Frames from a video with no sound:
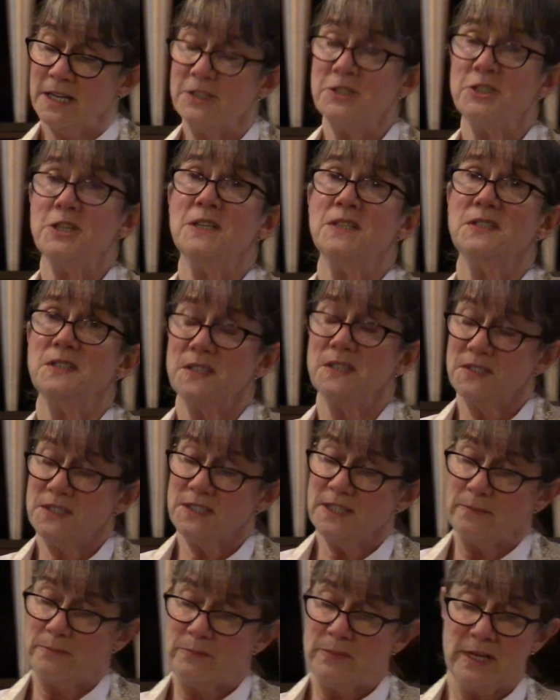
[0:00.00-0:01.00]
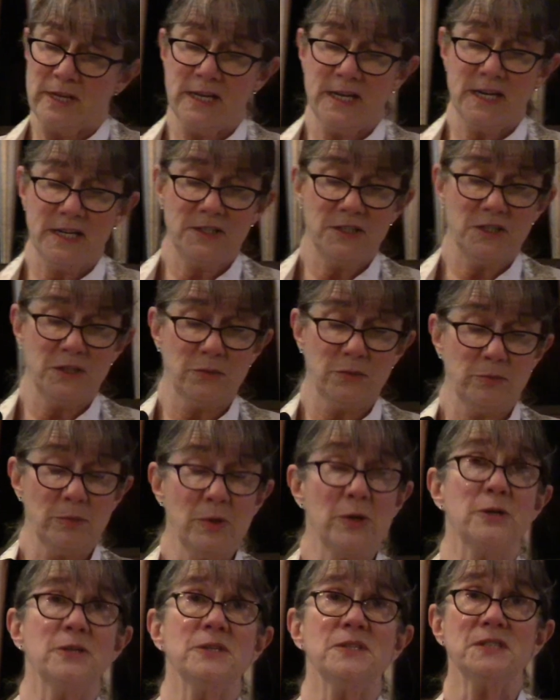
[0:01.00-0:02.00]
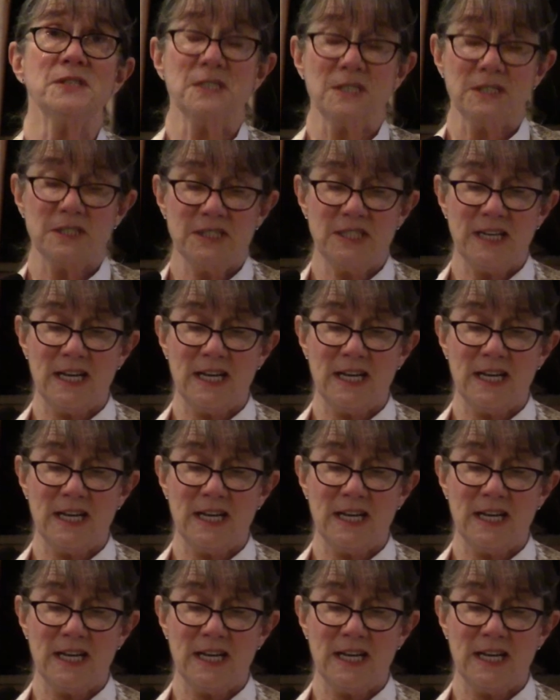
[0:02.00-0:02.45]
Jesus submitted to personal